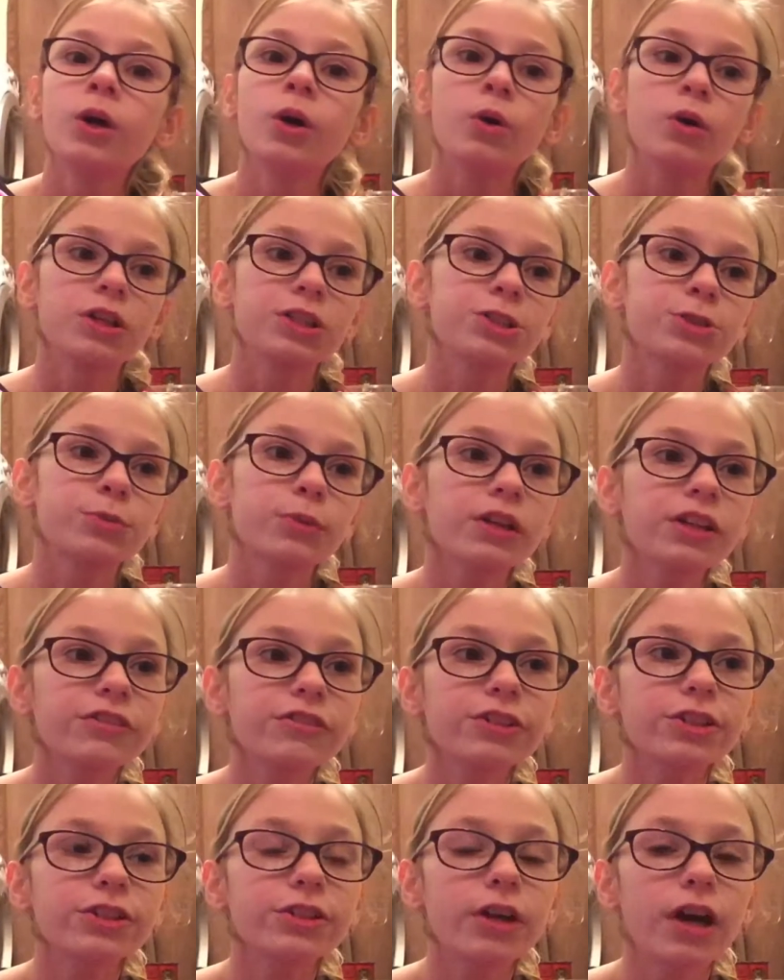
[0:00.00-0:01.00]
or just
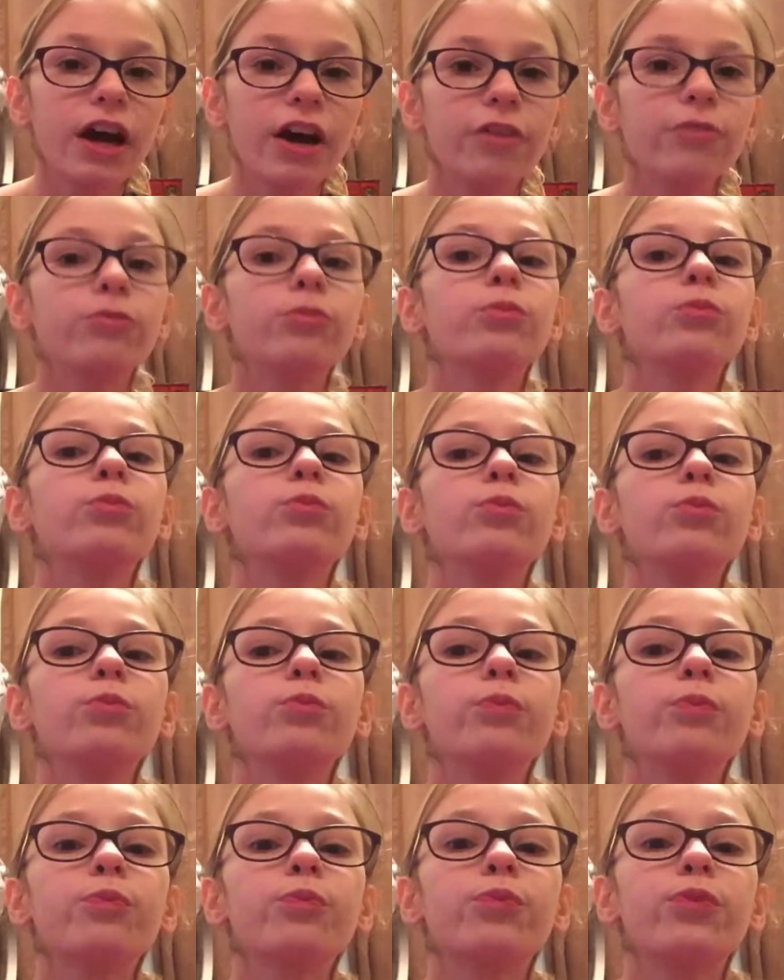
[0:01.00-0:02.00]
whatever you have
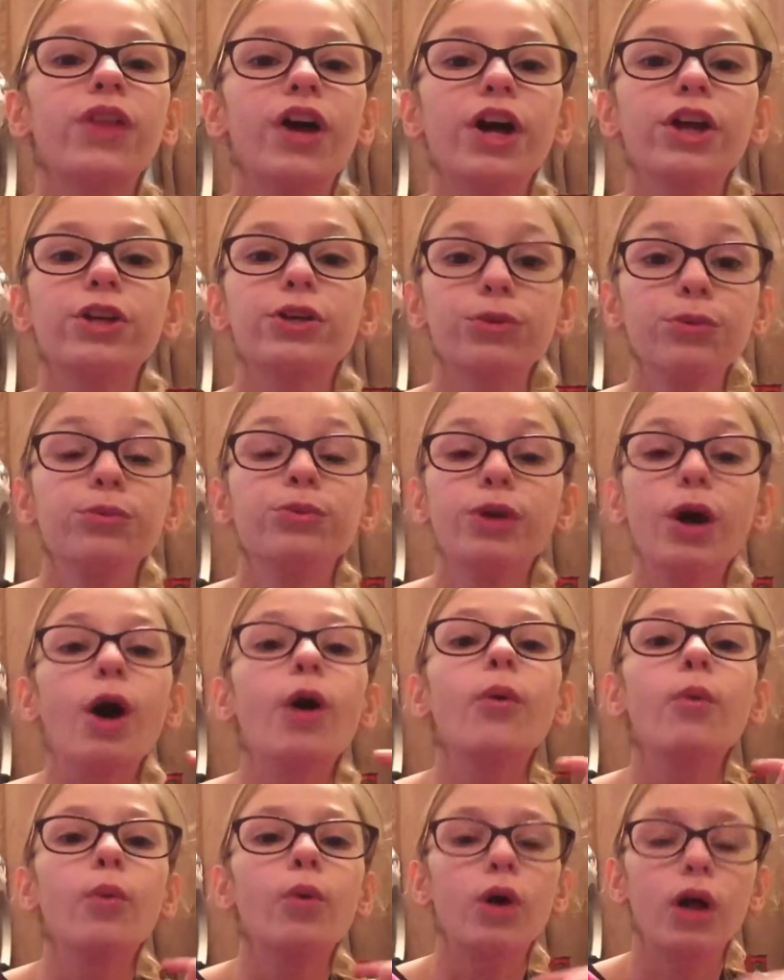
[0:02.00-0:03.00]
that
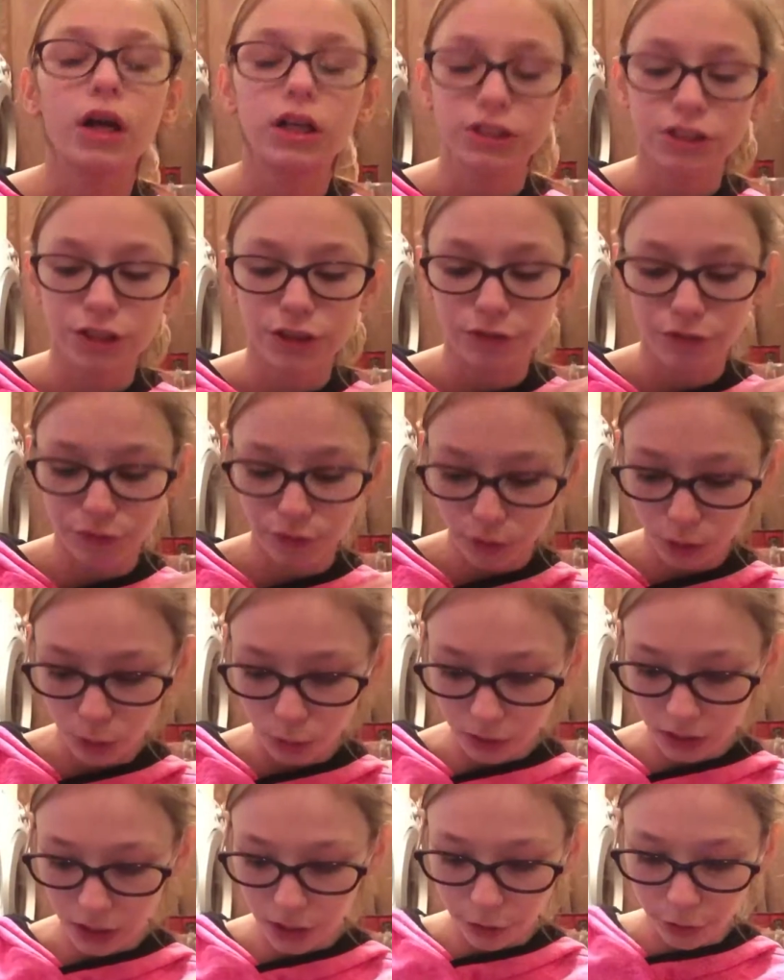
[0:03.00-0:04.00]
will actually
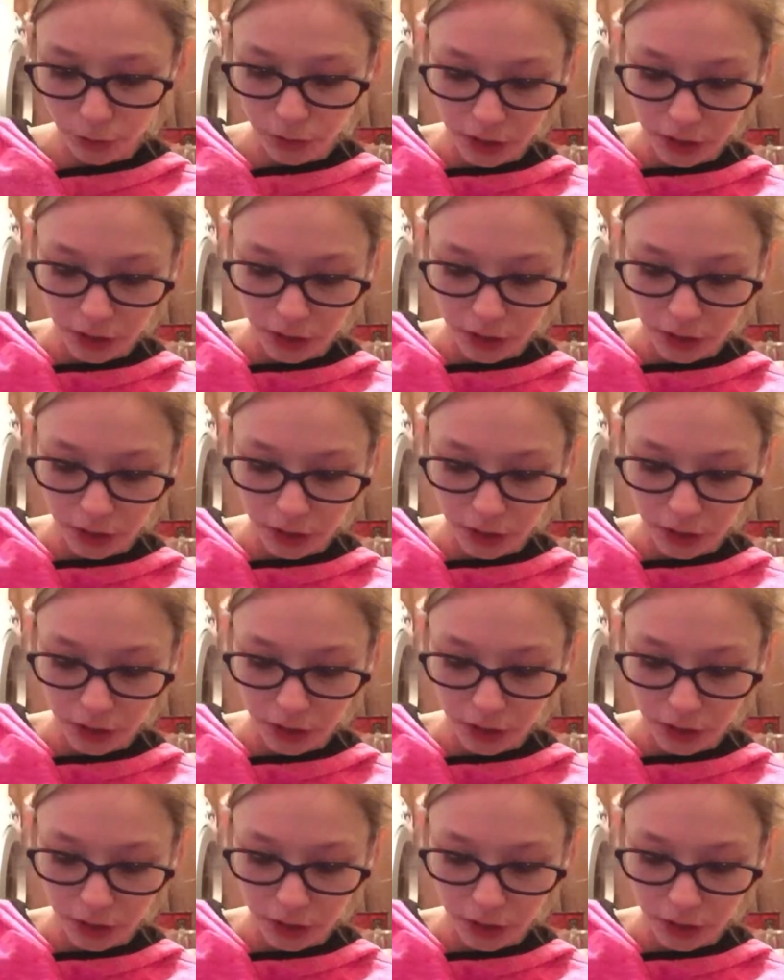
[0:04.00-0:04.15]
float that you